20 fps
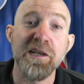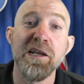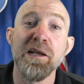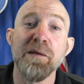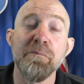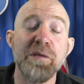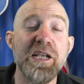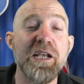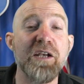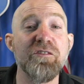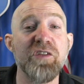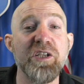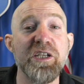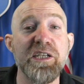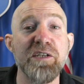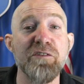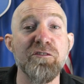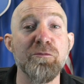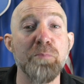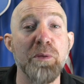because he
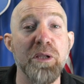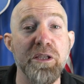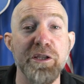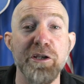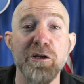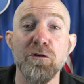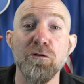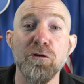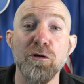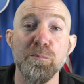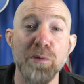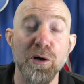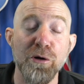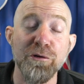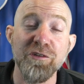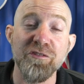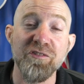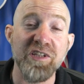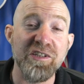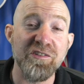gives political
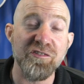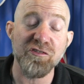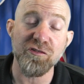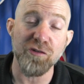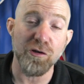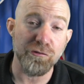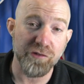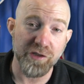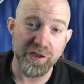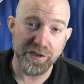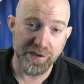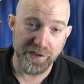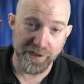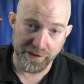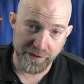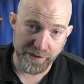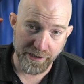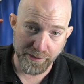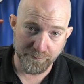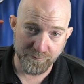opponents insulting
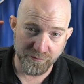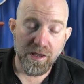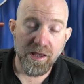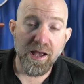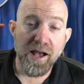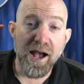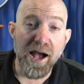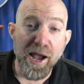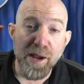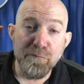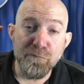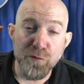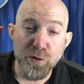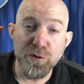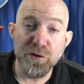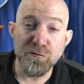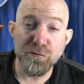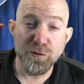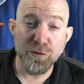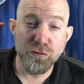nicknames. I'm
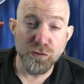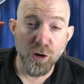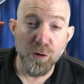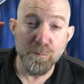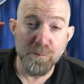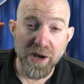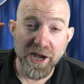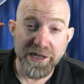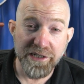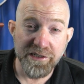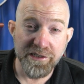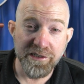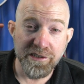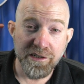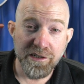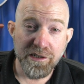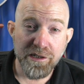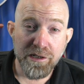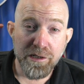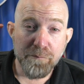voting for Joe Biden
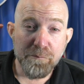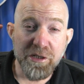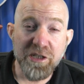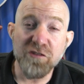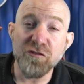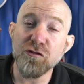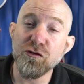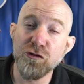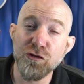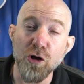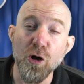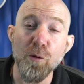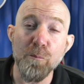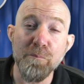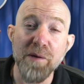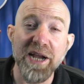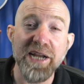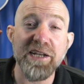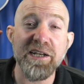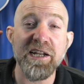because Joe
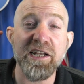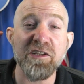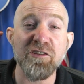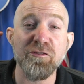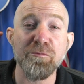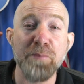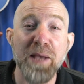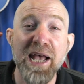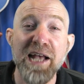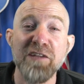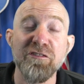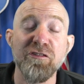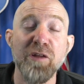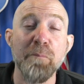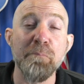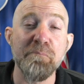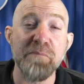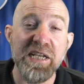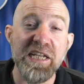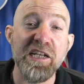Biden has passed
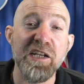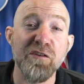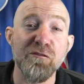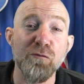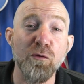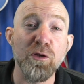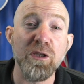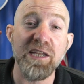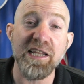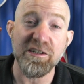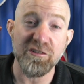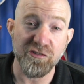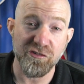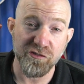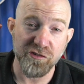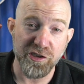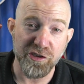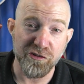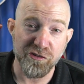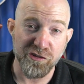meaningful
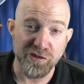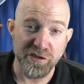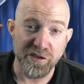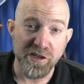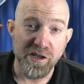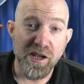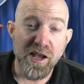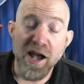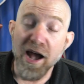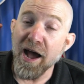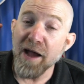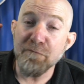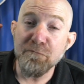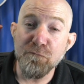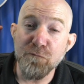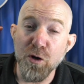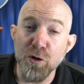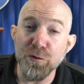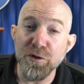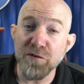legislation. I'm
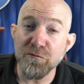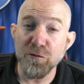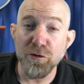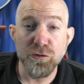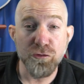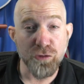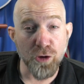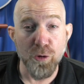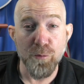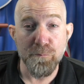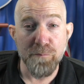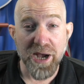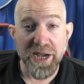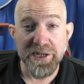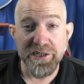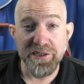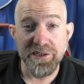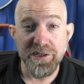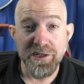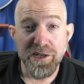voting for Joe
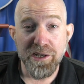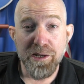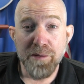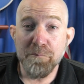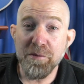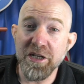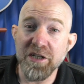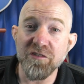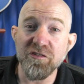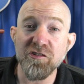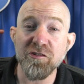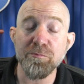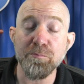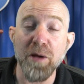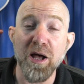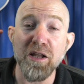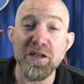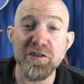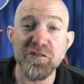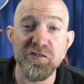Biden because his
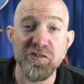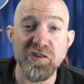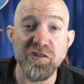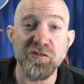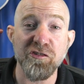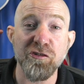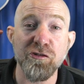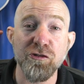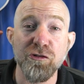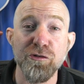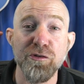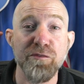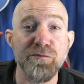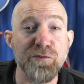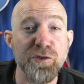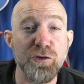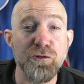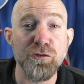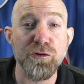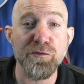policies ensure the
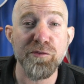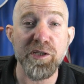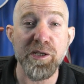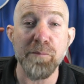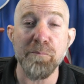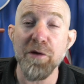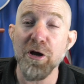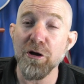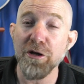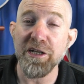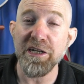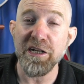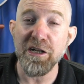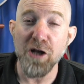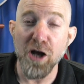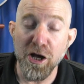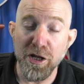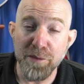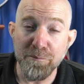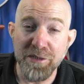future of the American
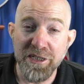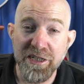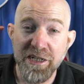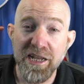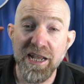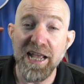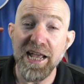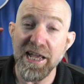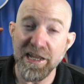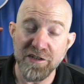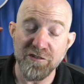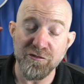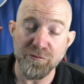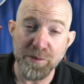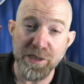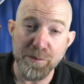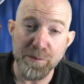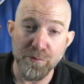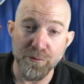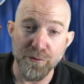economy and its
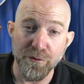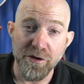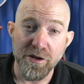people.